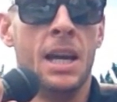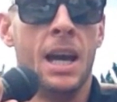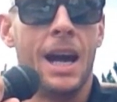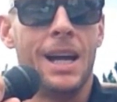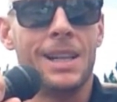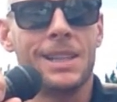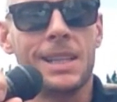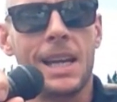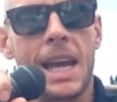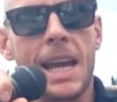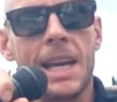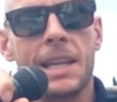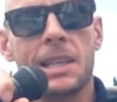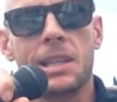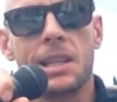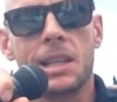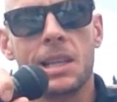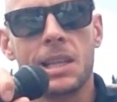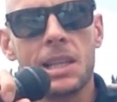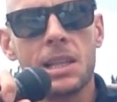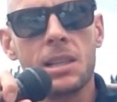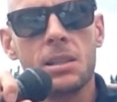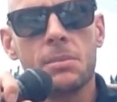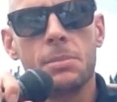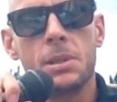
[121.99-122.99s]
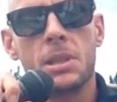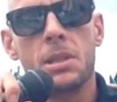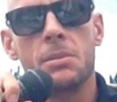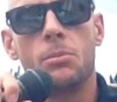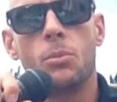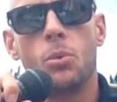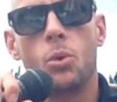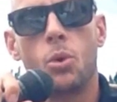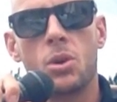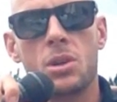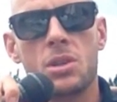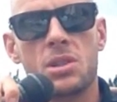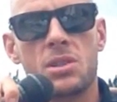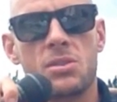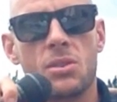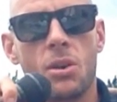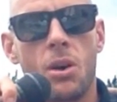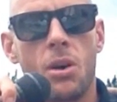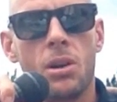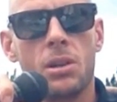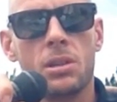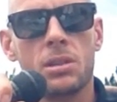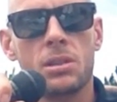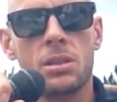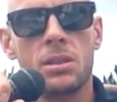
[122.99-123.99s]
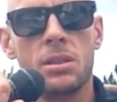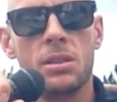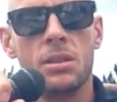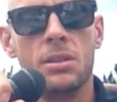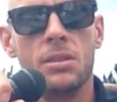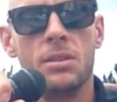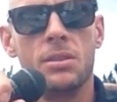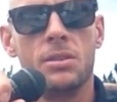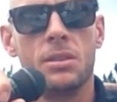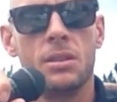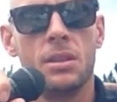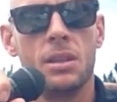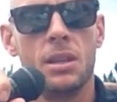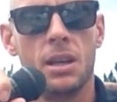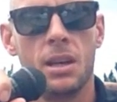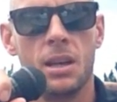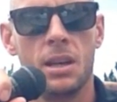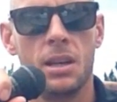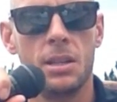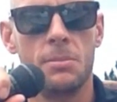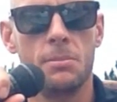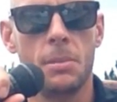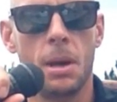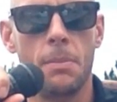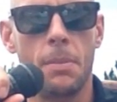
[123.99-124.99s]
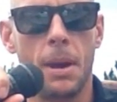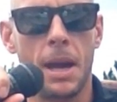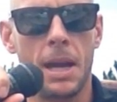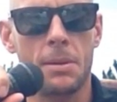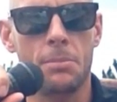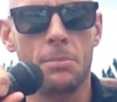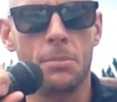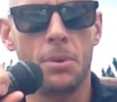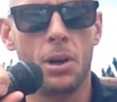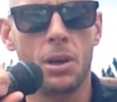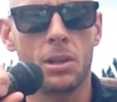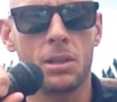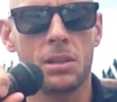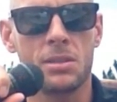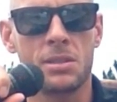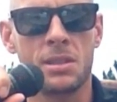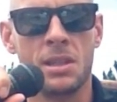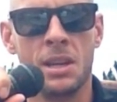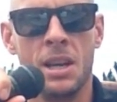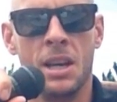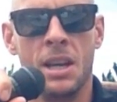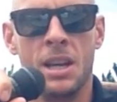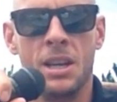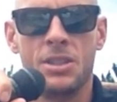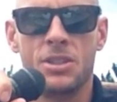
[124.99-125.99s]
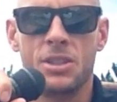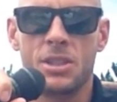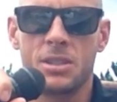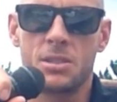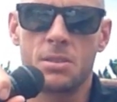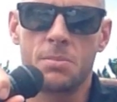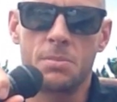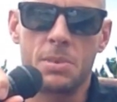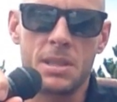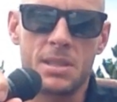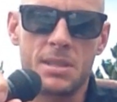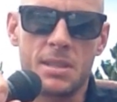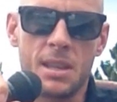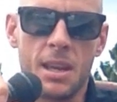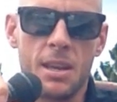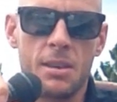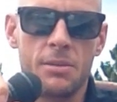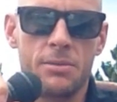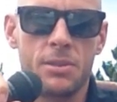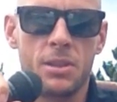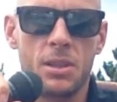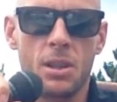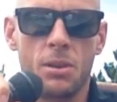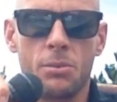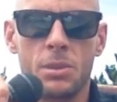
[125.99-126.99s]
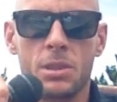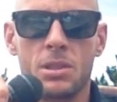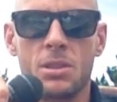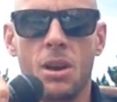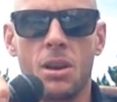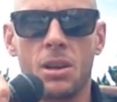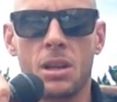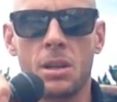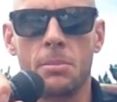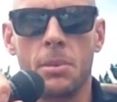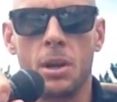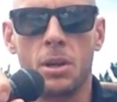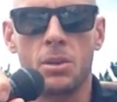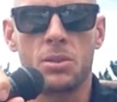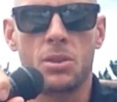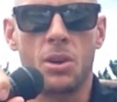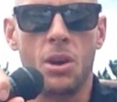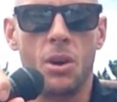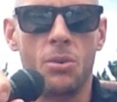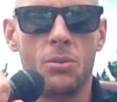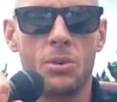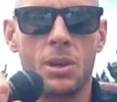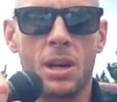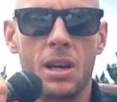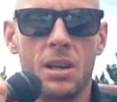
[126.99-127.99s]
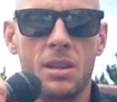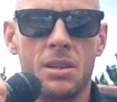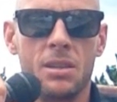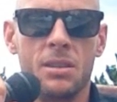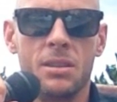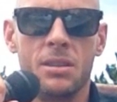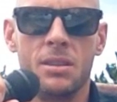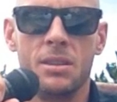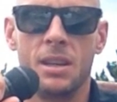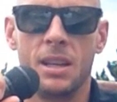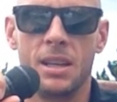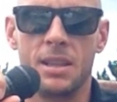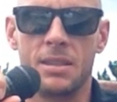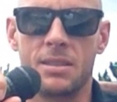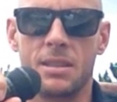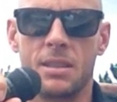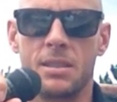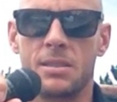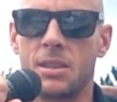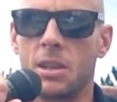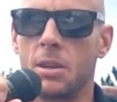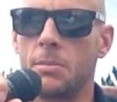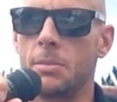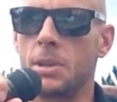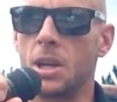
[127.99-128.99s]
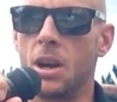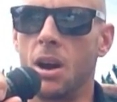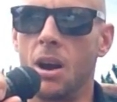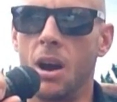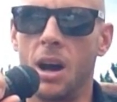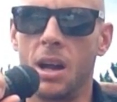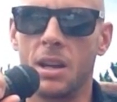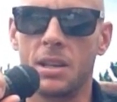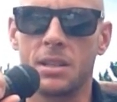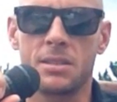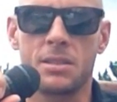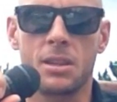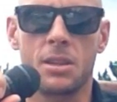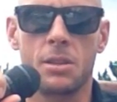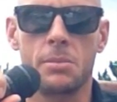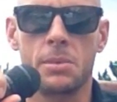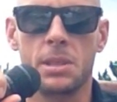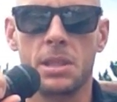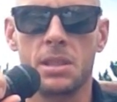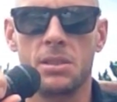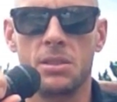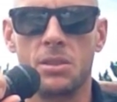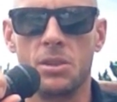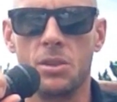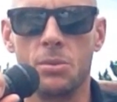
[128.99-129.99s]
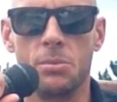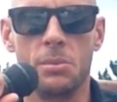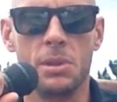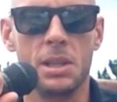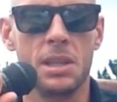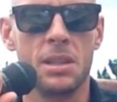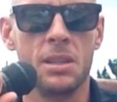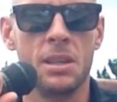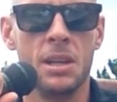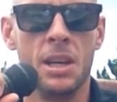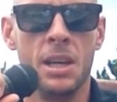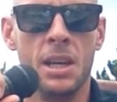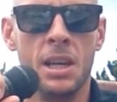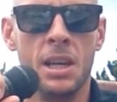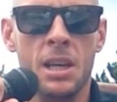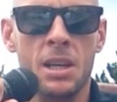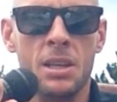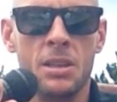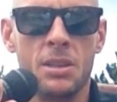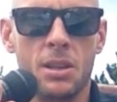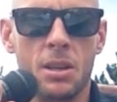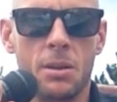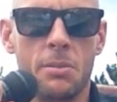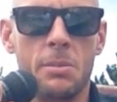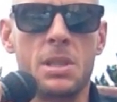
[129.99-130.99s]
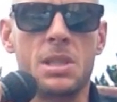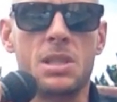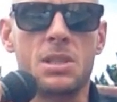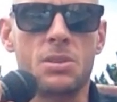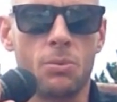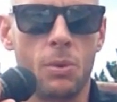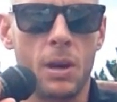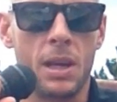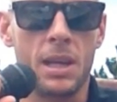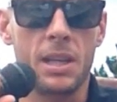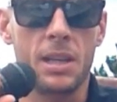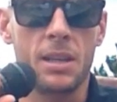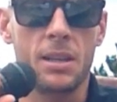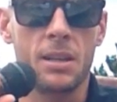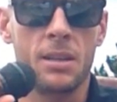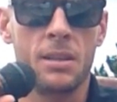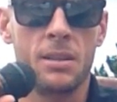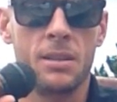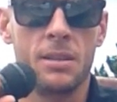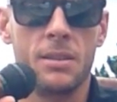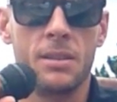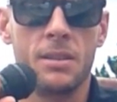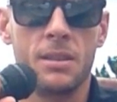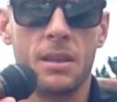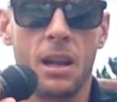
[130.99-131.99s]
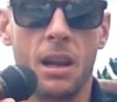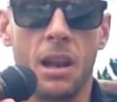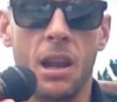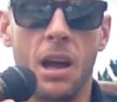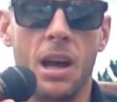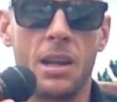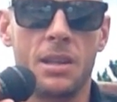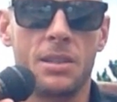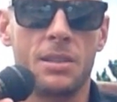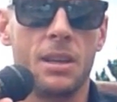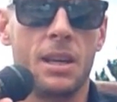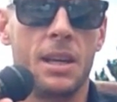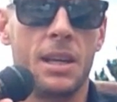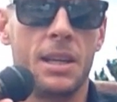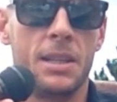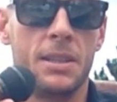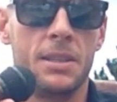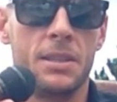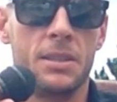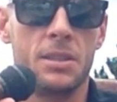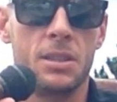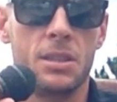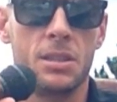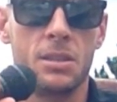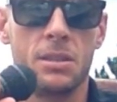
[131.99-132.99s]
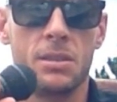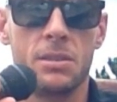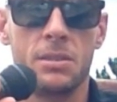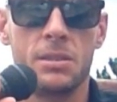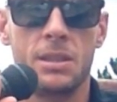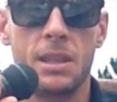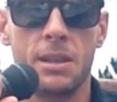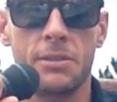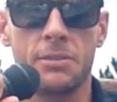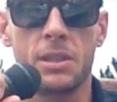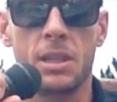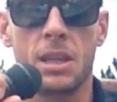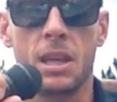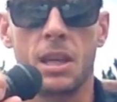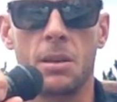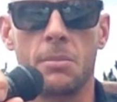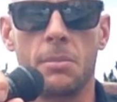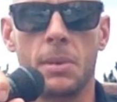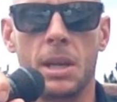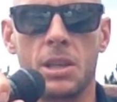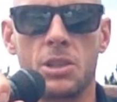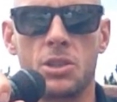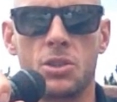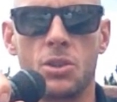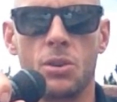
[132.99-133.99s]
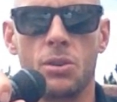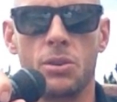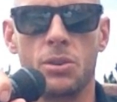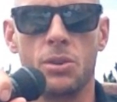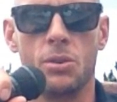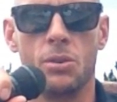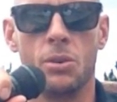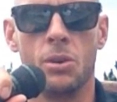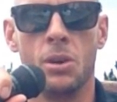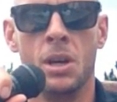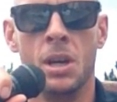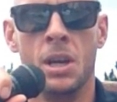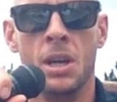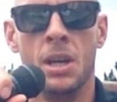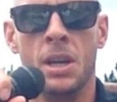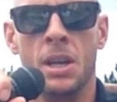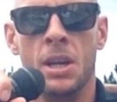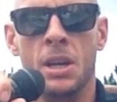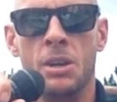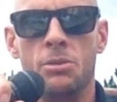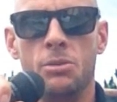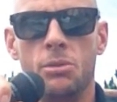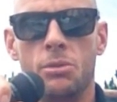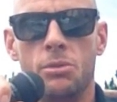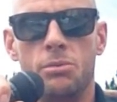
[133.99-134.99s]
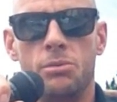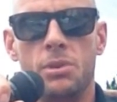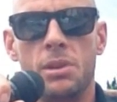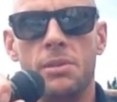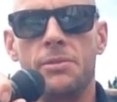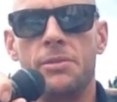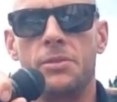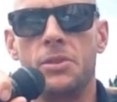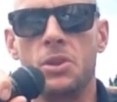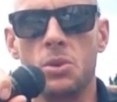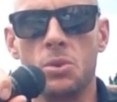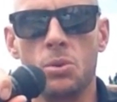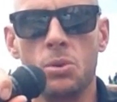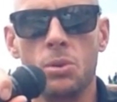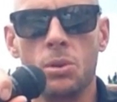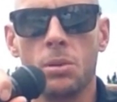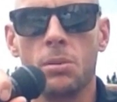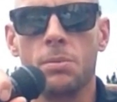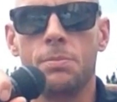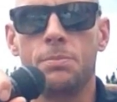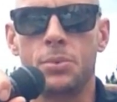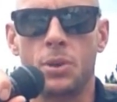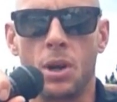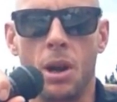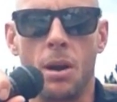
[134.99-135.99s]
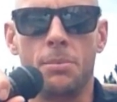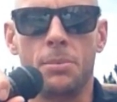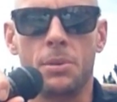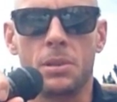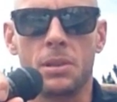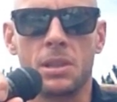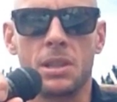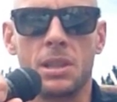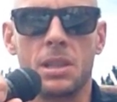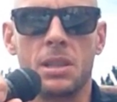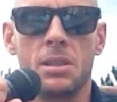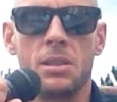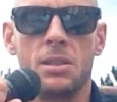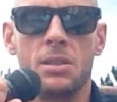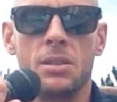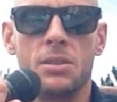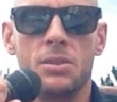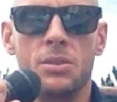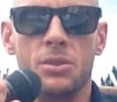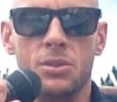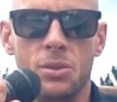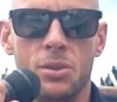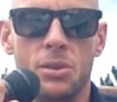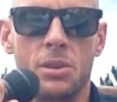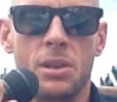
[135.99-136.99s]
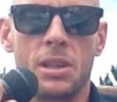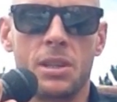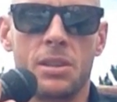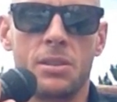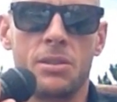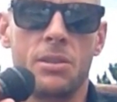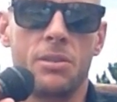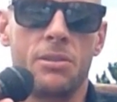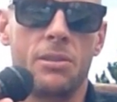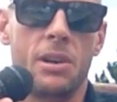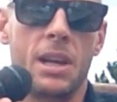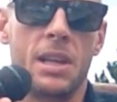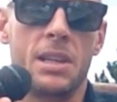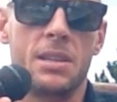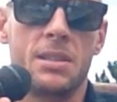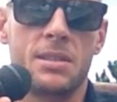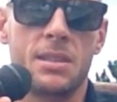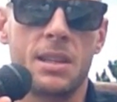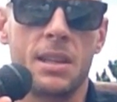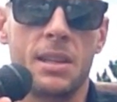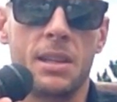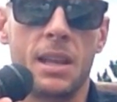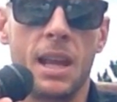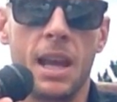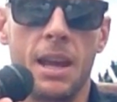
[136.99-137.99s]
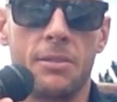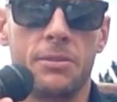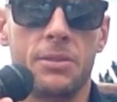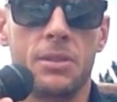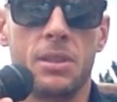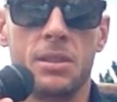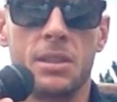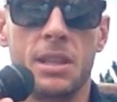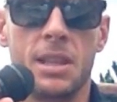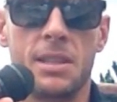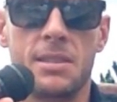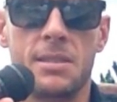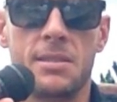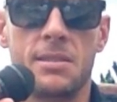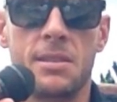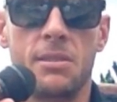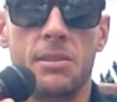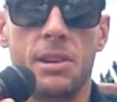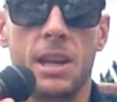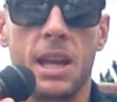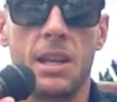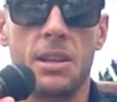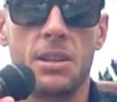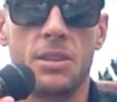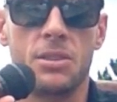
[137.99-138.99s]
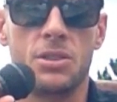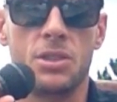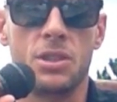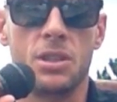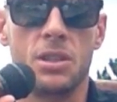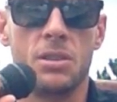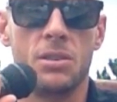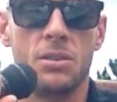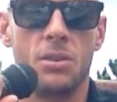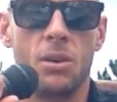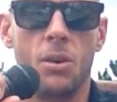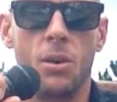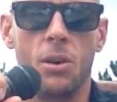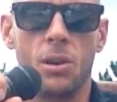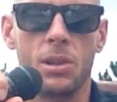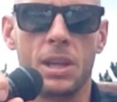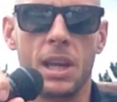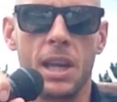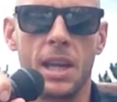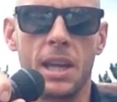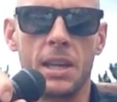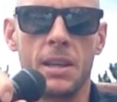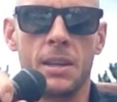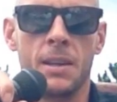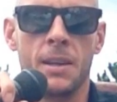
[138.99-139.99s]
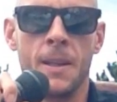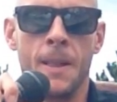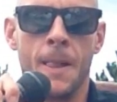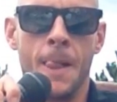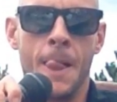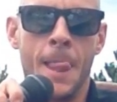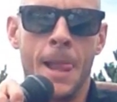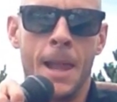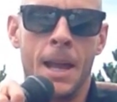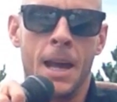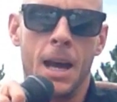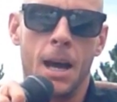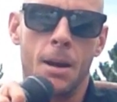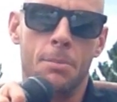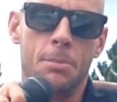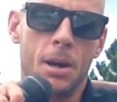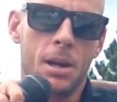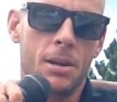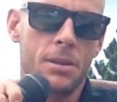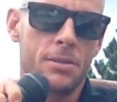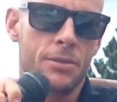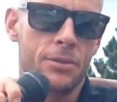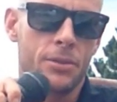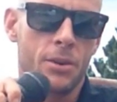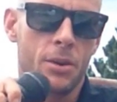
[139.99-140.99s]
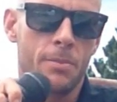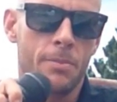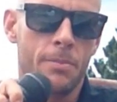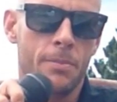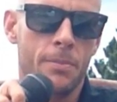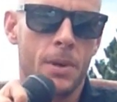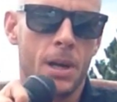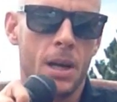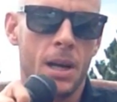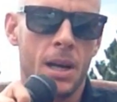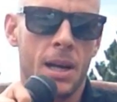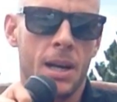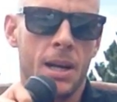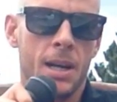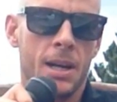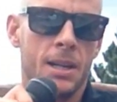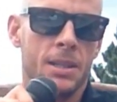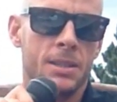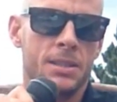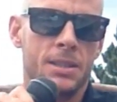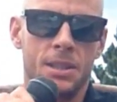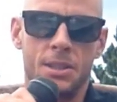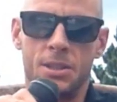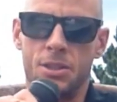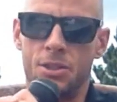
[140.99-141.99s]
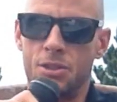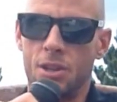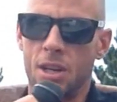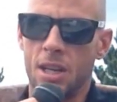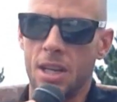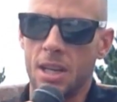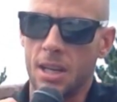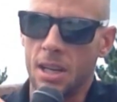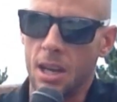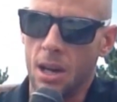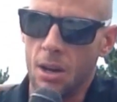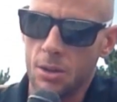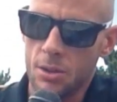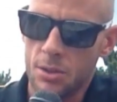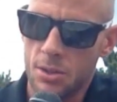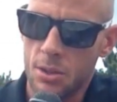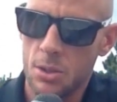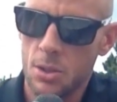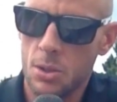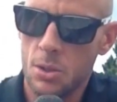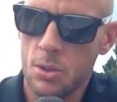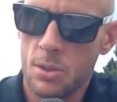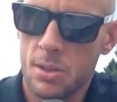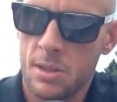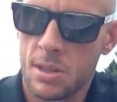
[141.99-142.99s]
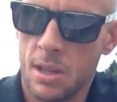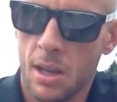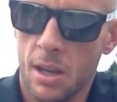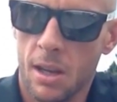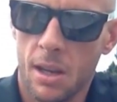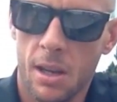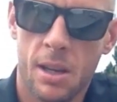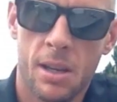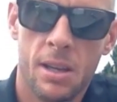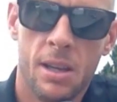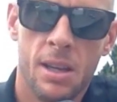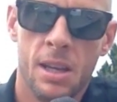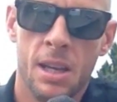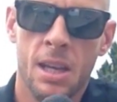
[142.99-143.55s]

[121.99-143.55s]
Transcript: I'll add a little bit of more salt in my bike bottles just to be safe. We're talking about Kona. It's going to be hot, it's going to be humid, you're going to be sweating a lot, and you definitely got to make sure you refuel properly during your race and have the necessary energy all day. Apart from the drink, I also use the